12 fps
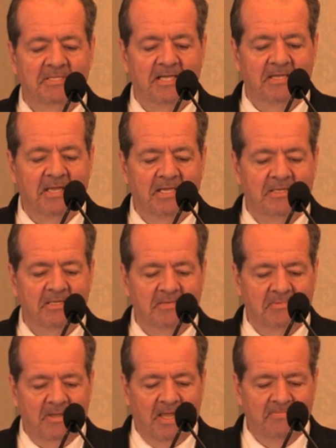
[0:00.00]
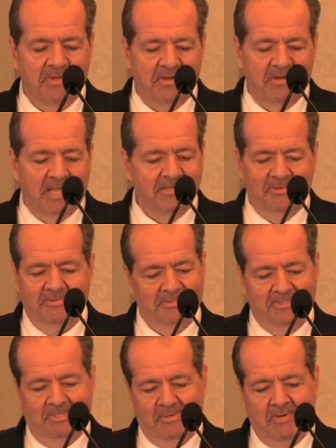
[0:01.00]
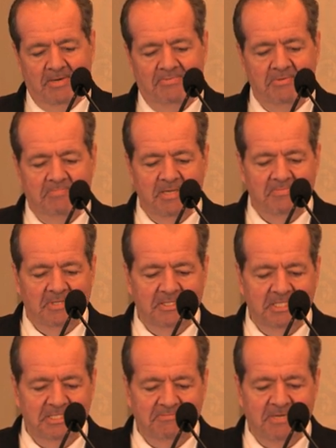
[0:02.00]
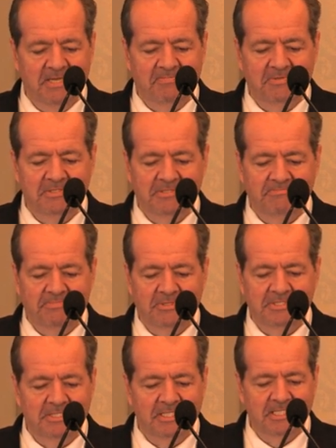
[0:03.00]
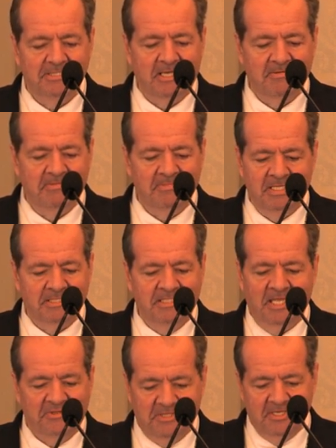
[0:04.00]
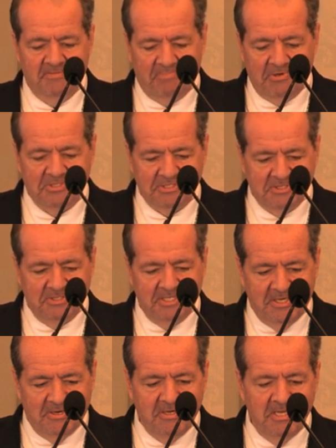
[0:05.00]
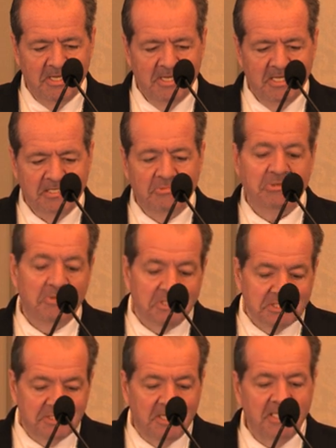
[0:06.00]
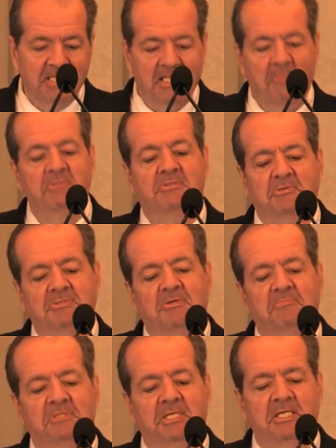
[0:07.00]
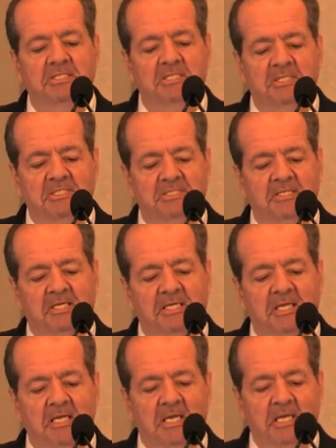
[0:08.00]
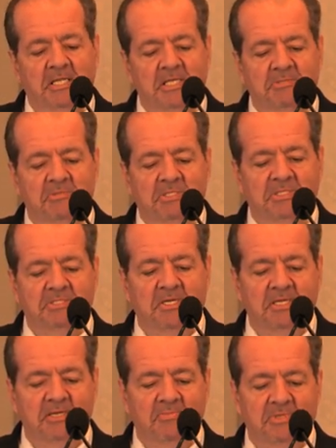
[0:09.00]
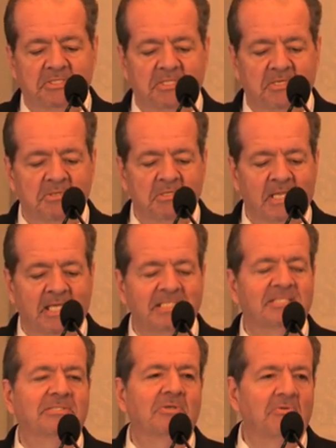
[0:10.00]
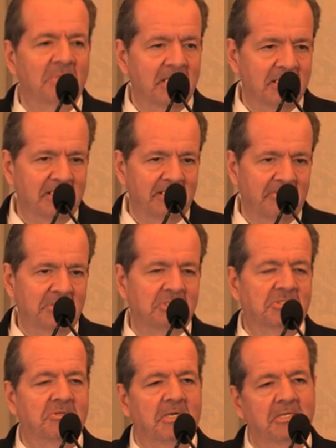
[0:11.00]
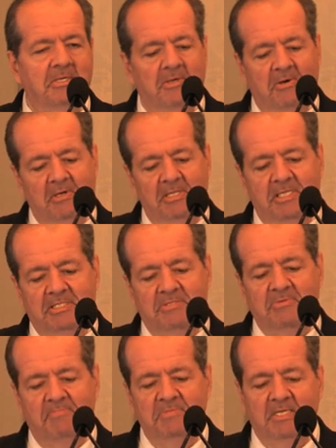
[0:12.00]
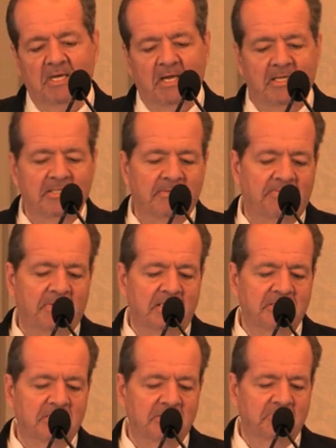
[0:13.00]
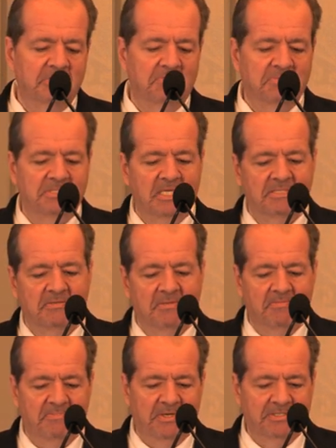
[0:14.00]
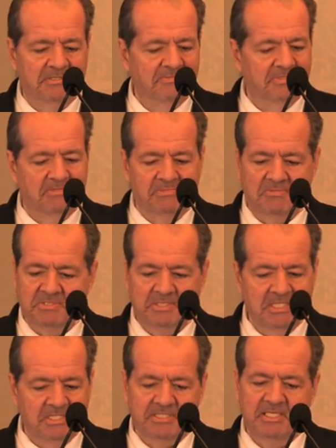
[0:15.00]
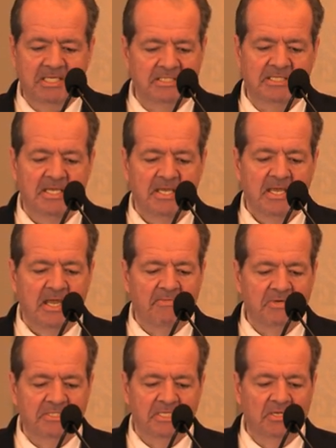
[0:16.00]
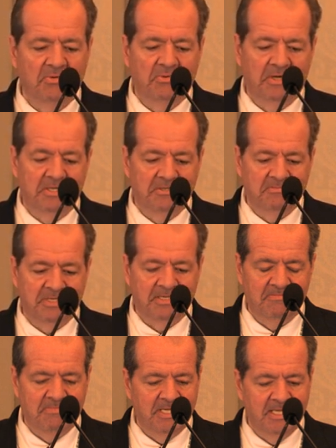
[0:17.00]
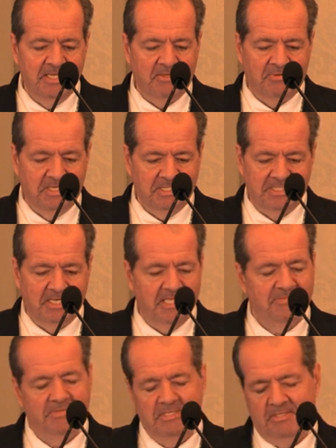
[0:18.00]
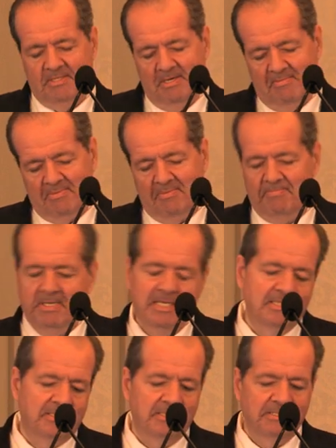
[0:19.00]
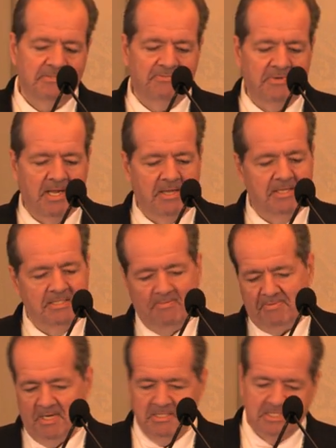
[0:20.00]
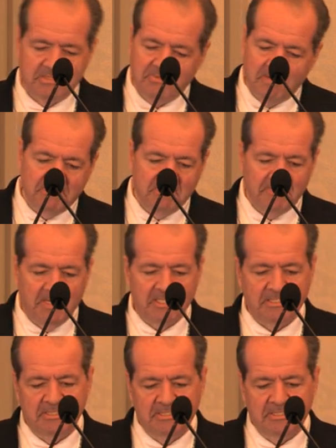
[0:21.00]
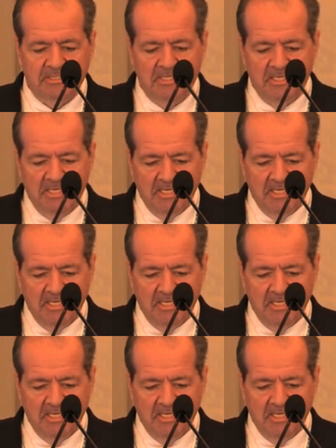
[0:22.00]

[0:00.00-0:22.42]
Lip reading: and I know quite a few people on these papers personally, so there's nothing personal here. They were doing a study, and that was their interpretation of the study. This was a study in which, like so many in the literature, trying to correlate streptococcal infections with obsessive-compulsive symptoms, and these things, every single one of them can be criticized for either the number of patients, for how they define the strep infections, and